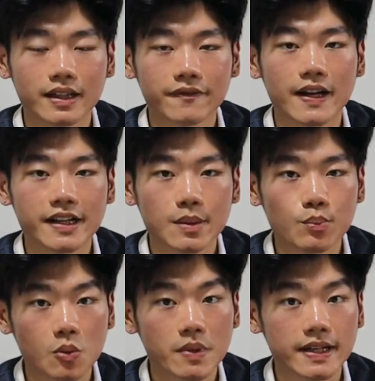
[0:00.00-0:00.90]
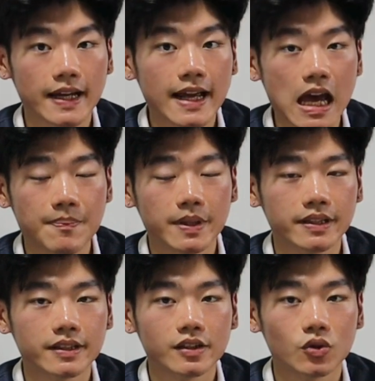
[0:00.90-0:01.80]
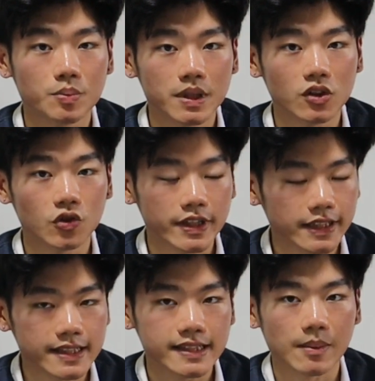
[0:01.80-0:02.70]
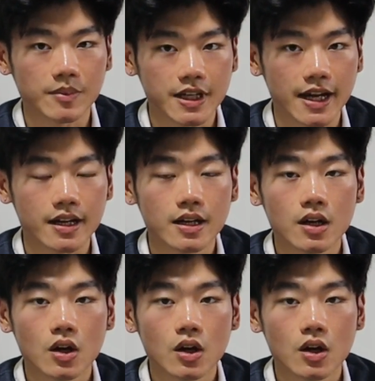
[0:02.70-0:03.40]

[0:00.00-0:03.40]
defining moment that happened to me during this subject